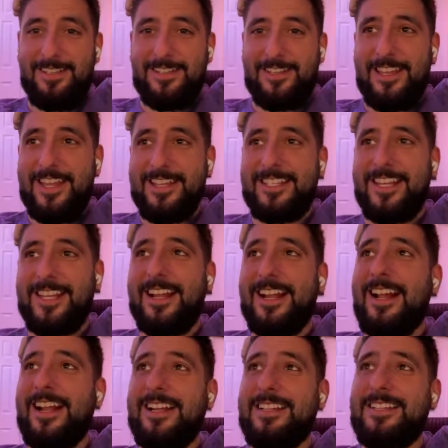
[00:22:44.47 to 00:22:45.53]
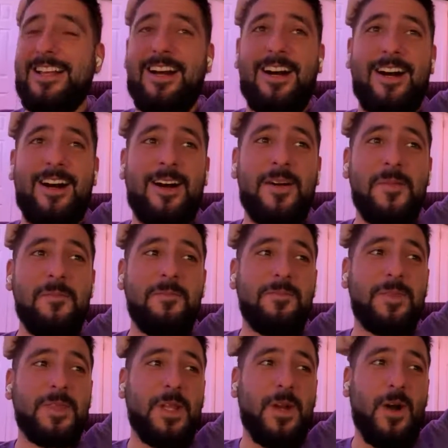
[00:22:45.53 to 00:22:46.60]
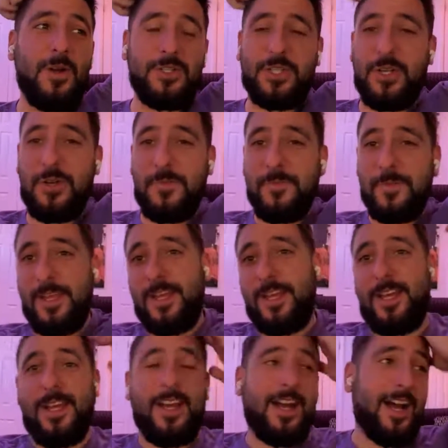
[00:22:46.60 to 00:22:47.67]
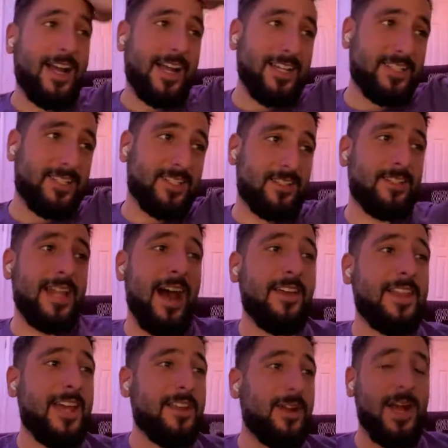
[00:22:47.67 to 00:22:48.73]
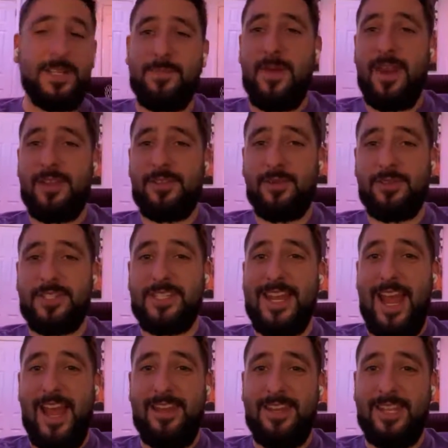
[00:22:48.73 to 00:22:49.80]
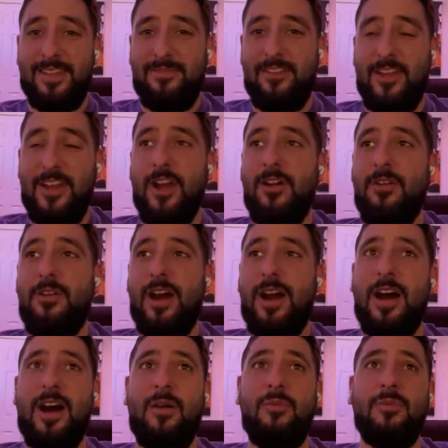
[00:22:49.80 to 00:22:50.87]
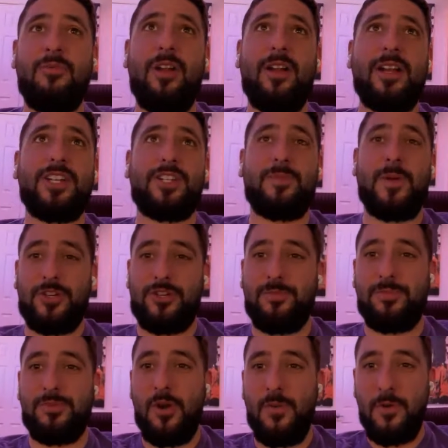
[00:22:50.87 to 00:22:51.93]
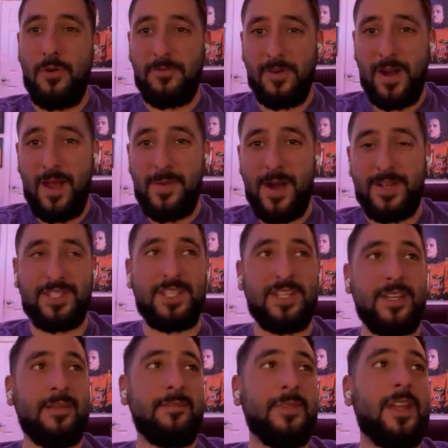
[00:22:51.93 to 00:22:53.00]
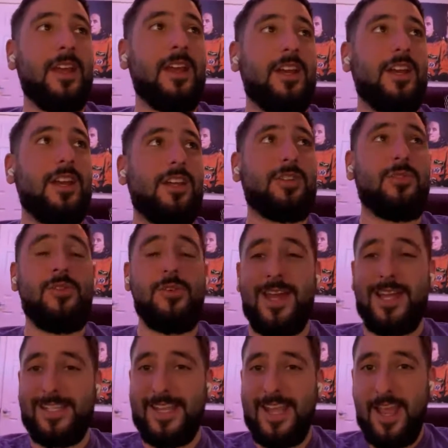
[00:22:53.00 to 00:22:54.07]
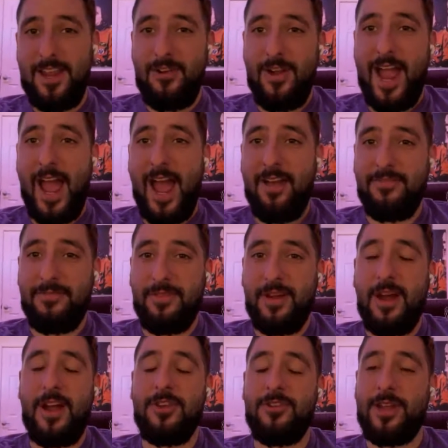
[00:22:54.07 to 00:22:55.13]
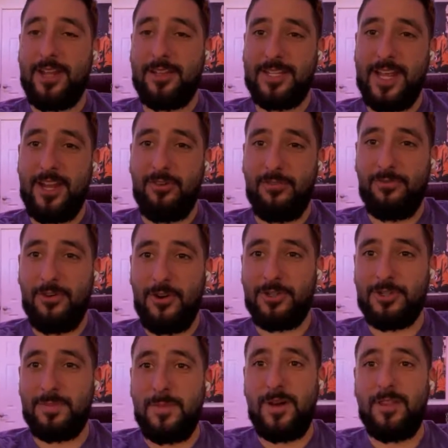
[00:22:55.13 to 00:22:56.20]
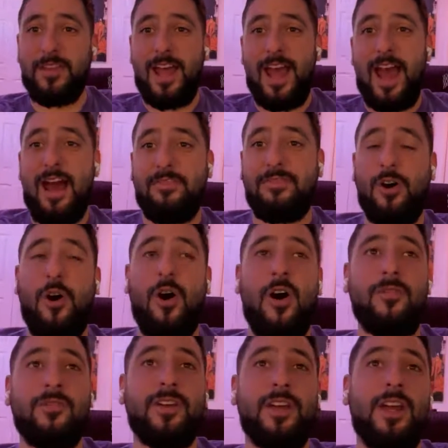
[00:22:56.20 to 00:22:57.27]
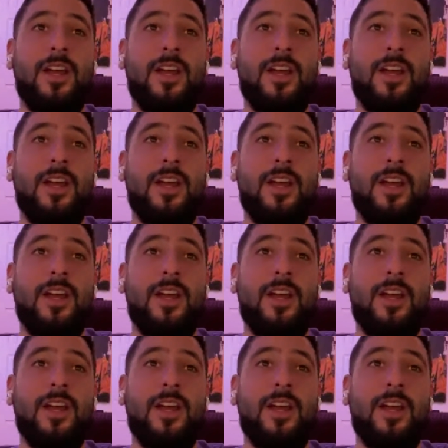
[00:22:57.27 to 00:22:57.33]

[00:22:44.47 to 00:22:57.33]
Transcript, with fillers: So that's it, guys. Um, also, I guess now that you guys made it towards the end of the video, uh, we're running a special promo for MIC. So you get to get your half, uh, you get to get your first month half off.